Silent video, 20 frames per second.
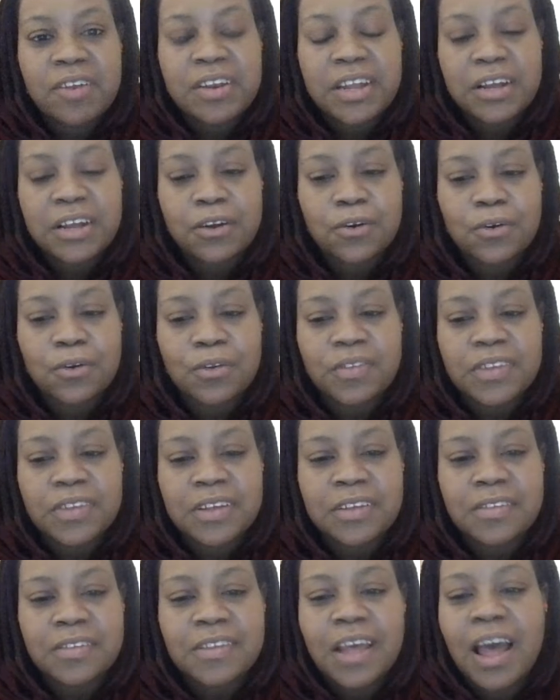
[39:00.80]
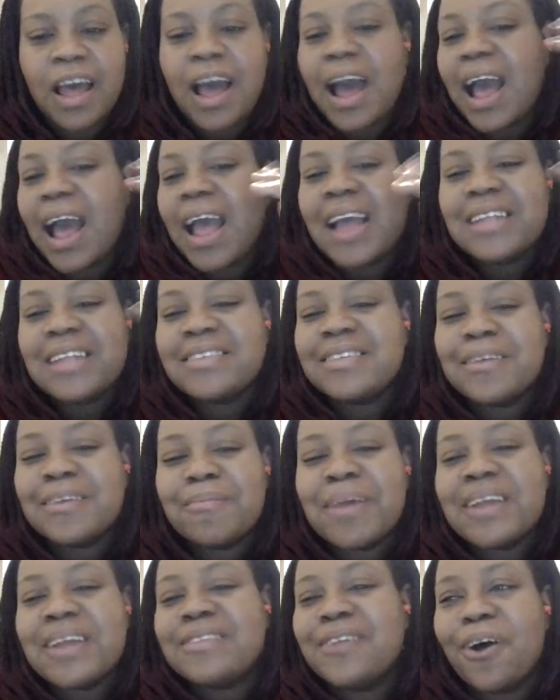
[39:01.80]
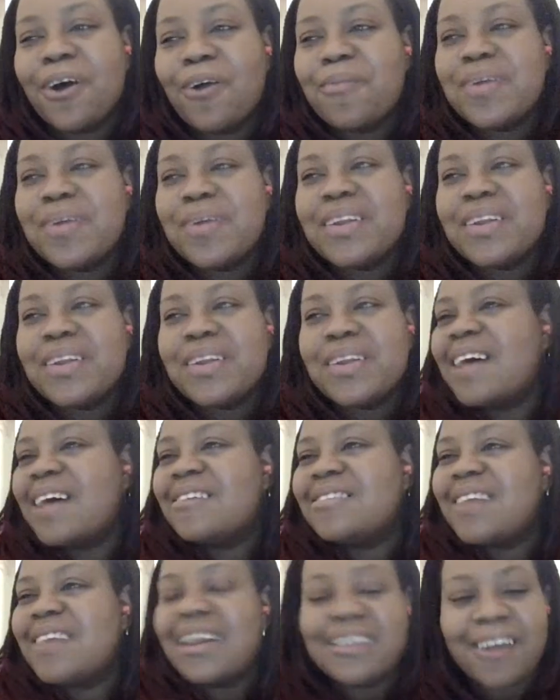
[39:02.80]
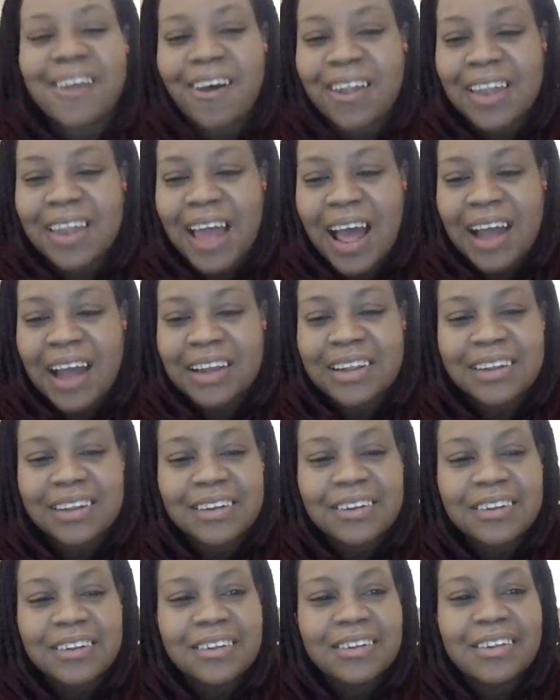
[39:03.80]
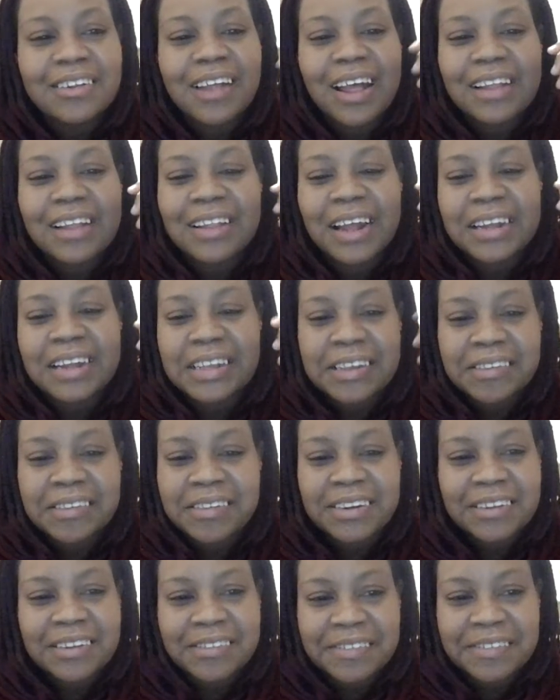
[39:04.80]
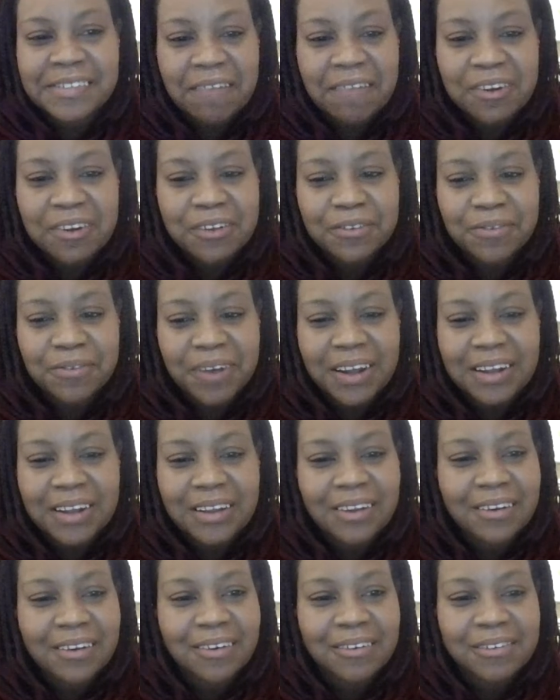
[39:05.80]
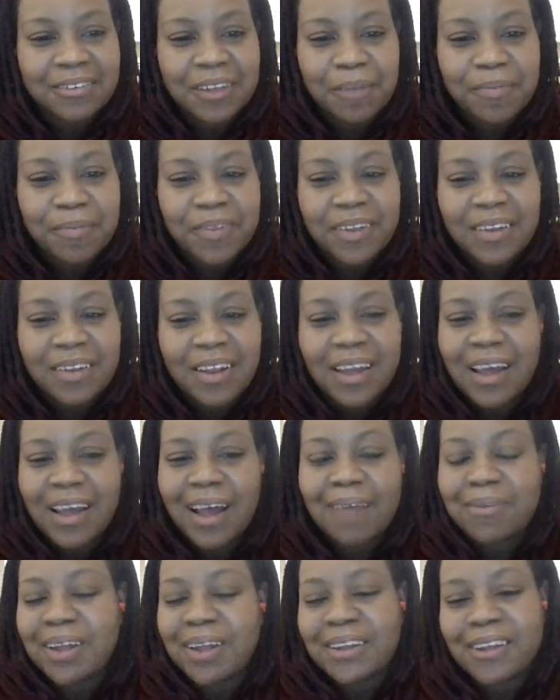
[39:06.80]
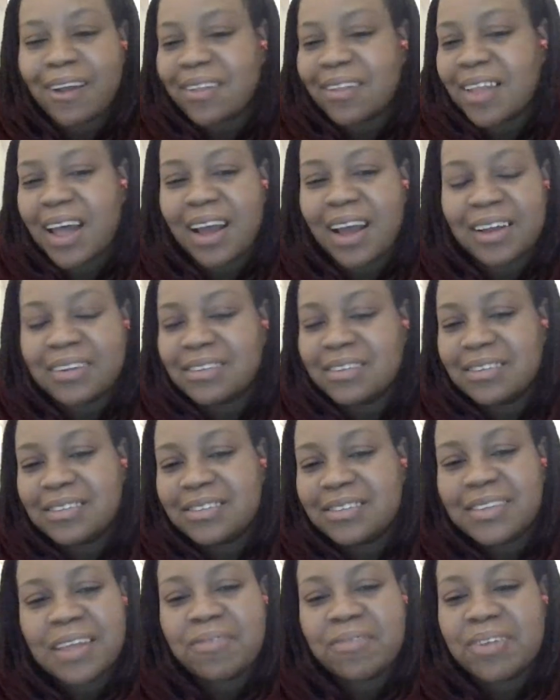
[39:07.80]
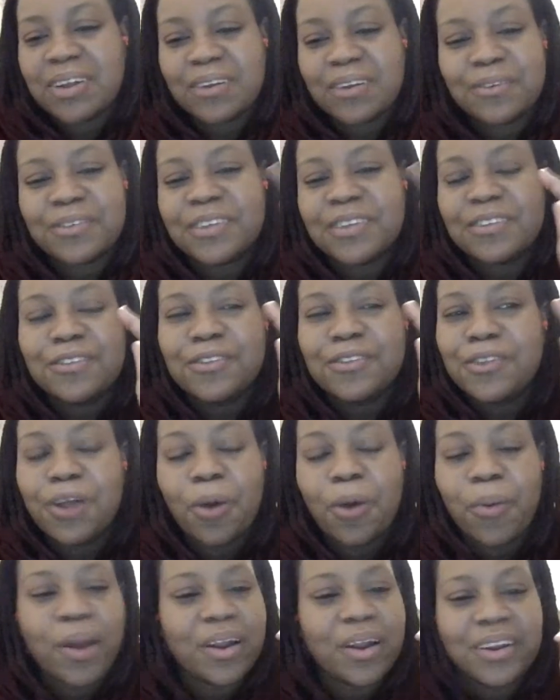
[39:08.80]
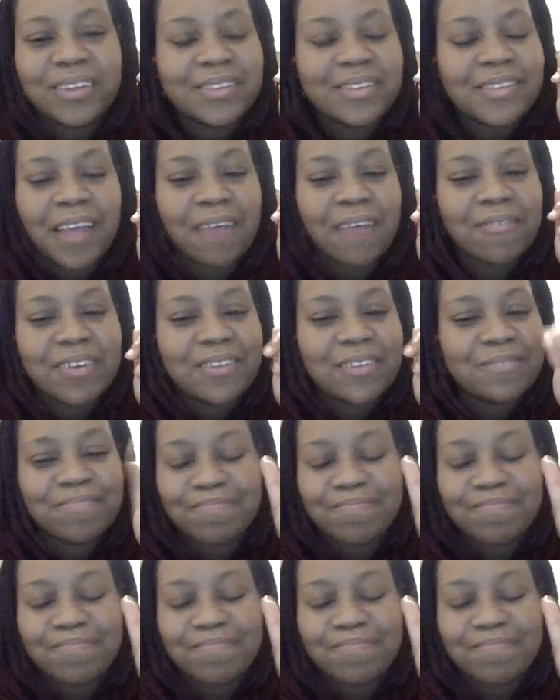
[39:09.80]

Nichols is, and somebody told me this, and I said, y'all lying. Like, he's in his 70s, right? Or something. I'm like, y'all lying. Stephen Nichols is nowhere in the 70s.